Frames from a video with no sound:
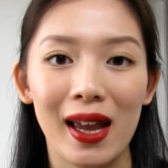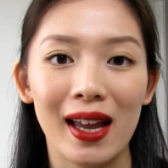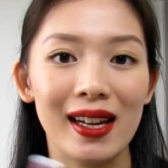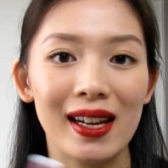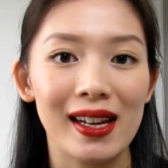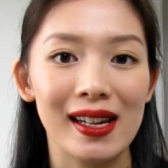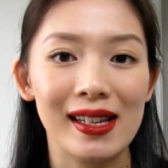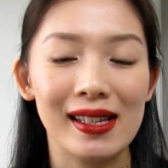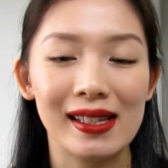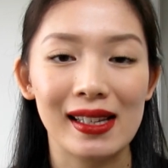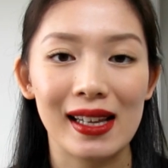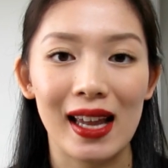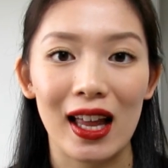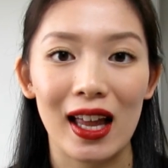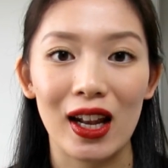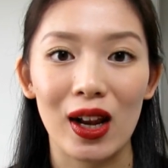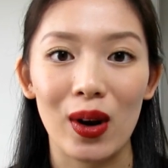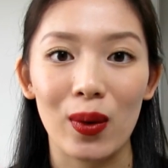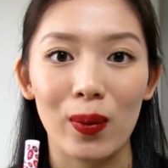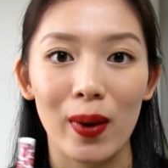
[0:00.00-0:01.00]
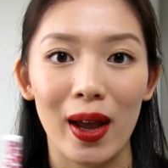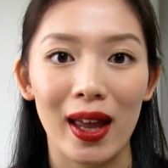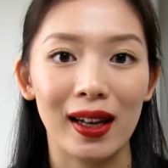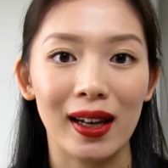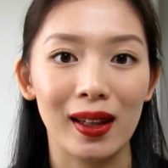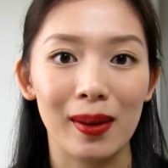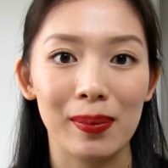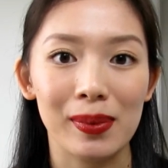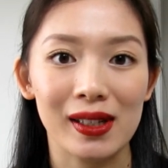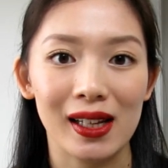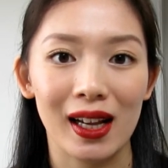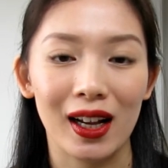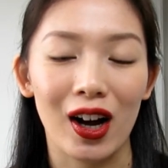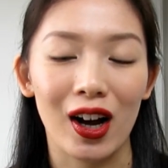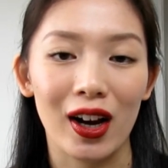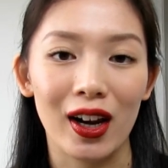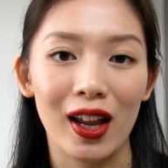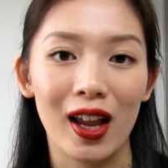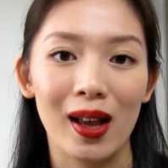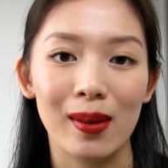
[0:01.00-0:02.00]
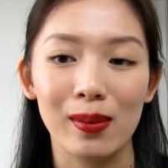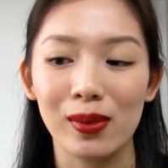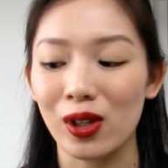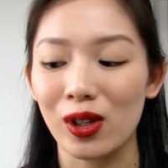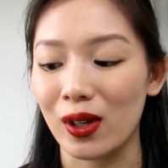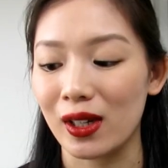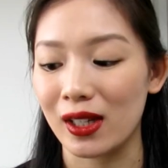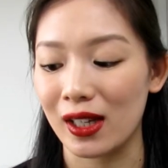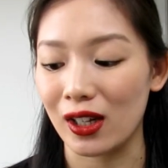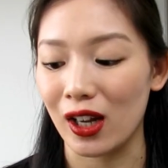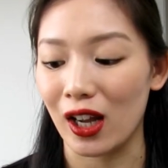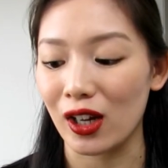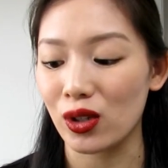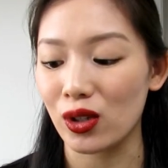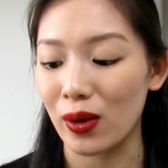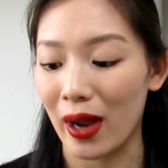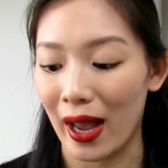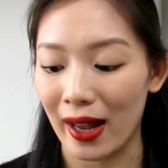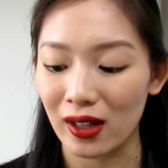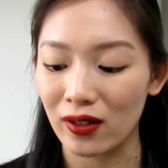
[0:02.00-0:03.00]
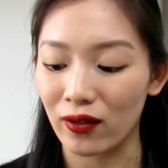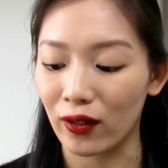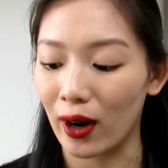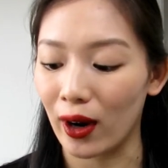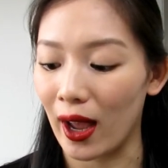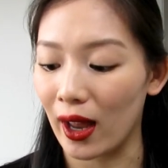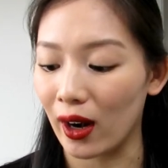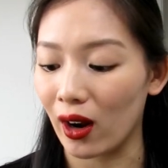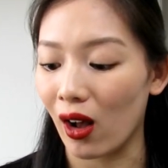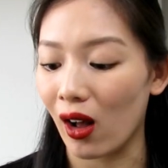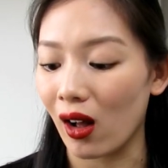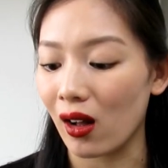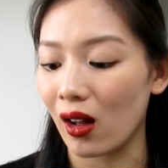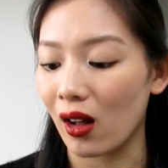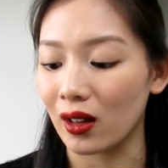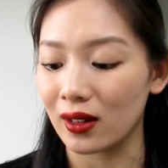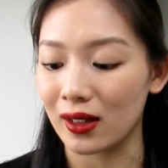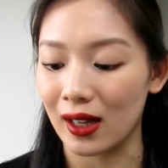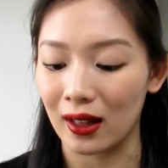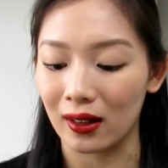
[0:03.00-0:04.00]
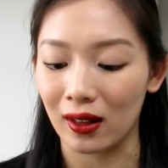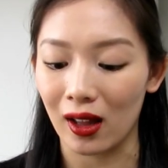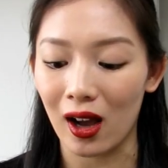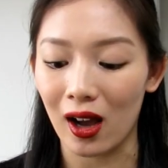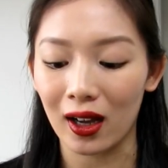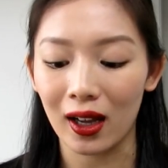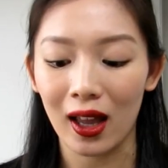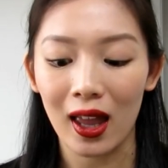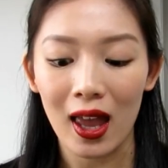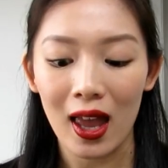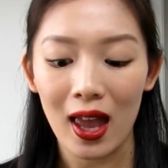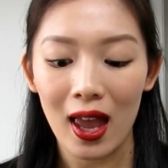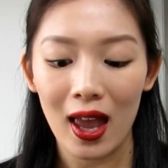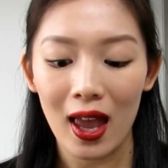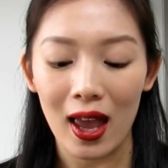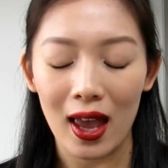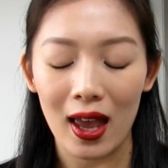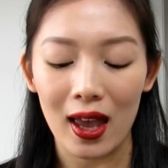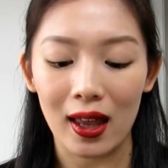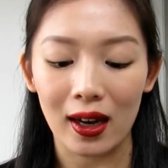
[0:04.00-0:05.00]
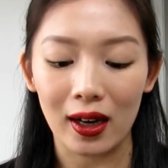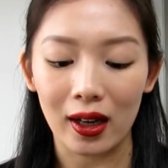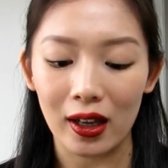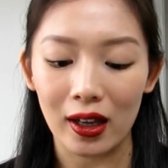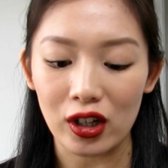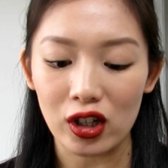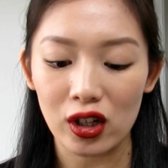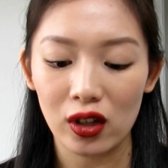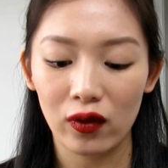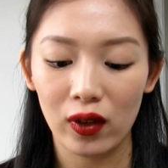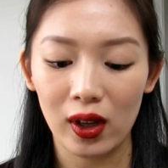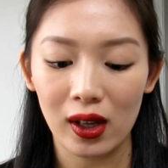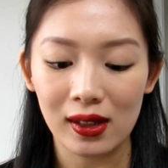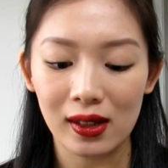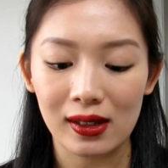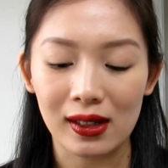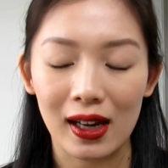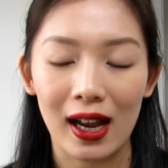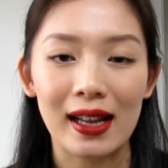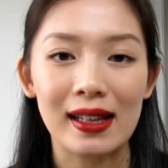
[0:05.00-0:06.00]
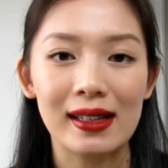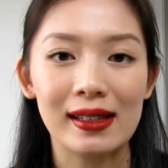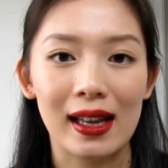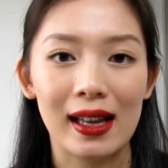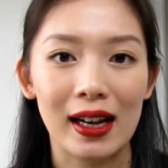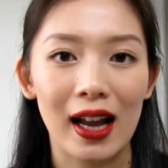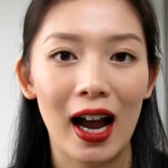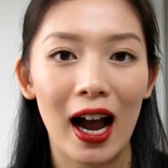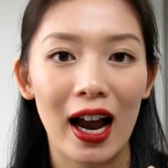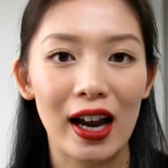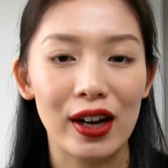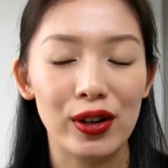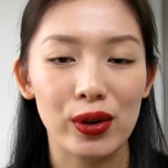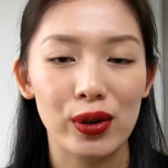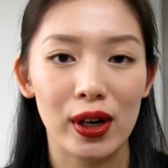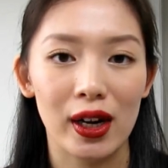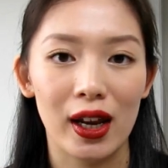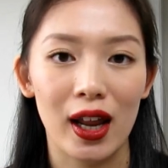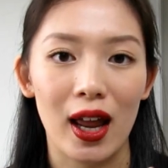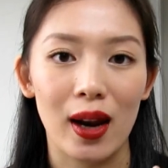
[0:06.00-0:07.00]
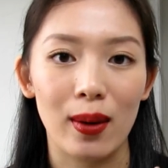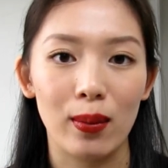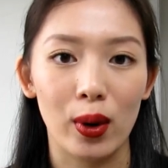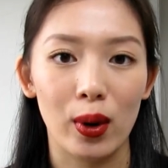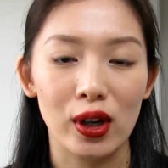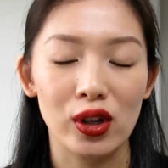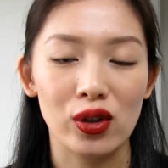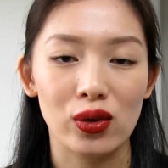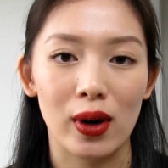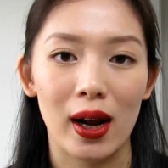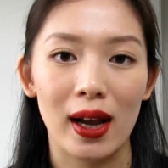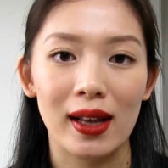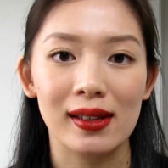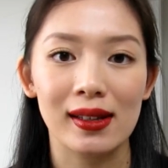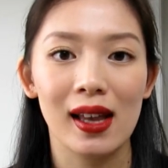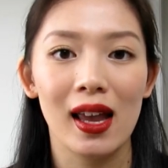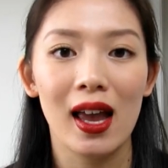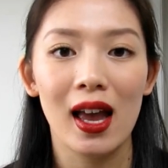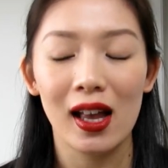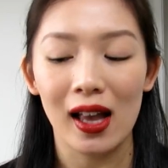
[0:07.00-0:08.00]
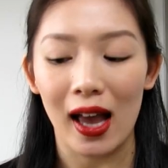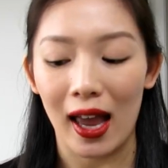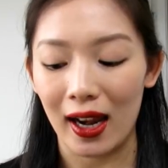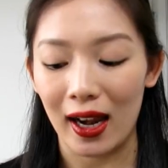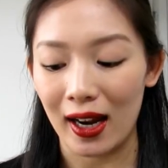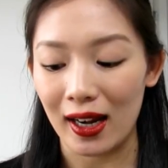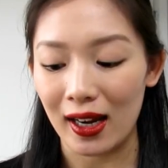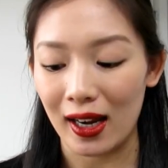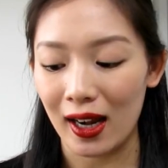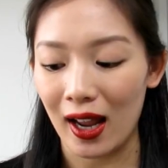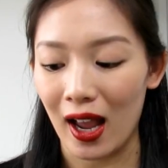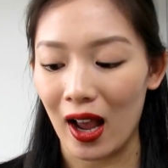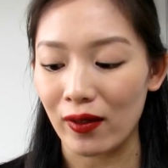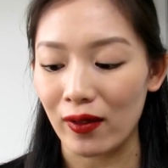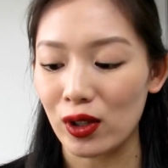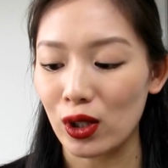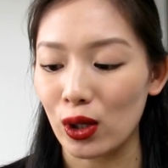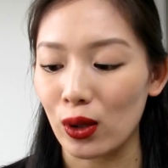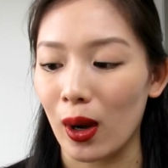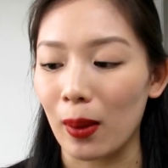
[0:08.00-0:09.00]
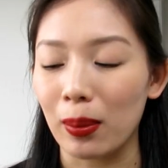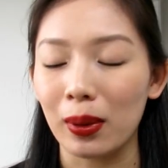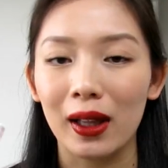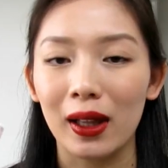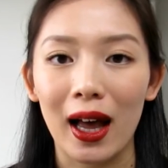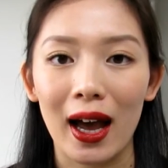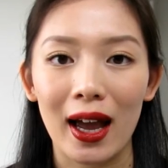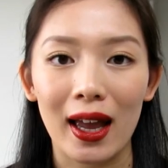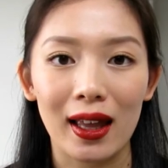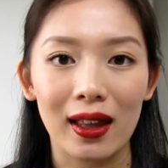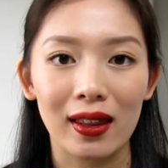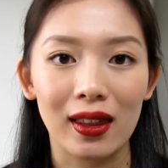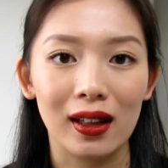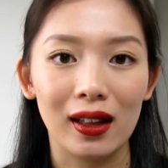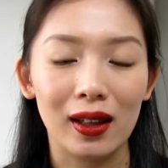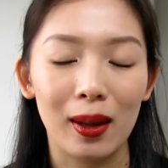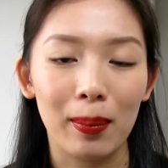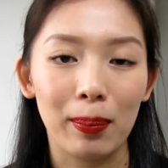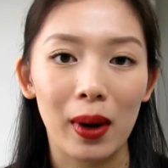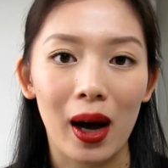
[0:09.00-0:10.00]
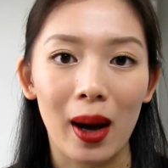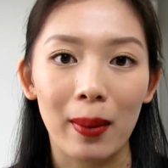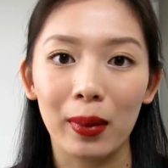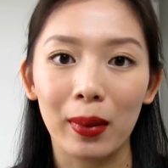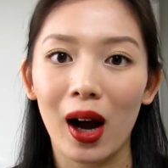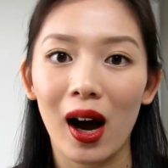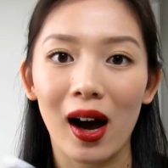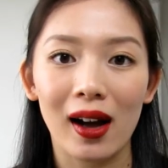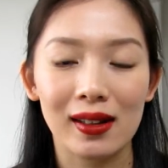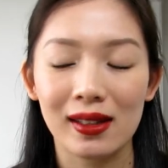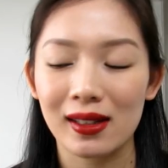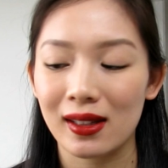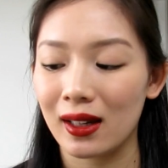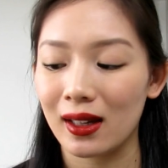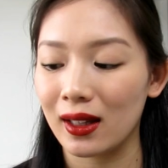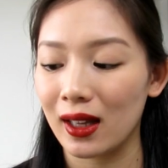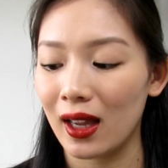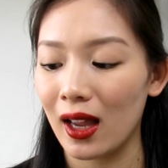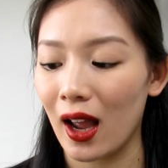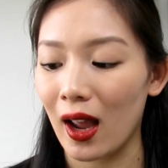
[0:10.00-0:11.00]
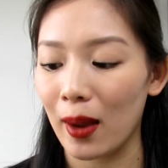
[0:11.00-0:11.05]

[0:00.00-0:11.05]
I didn't see any red lipstick on him, so it did not transfer at all all day long. And it just feels nice and hydrated and moisturized, and I didn't have to apply the lip balm constantly.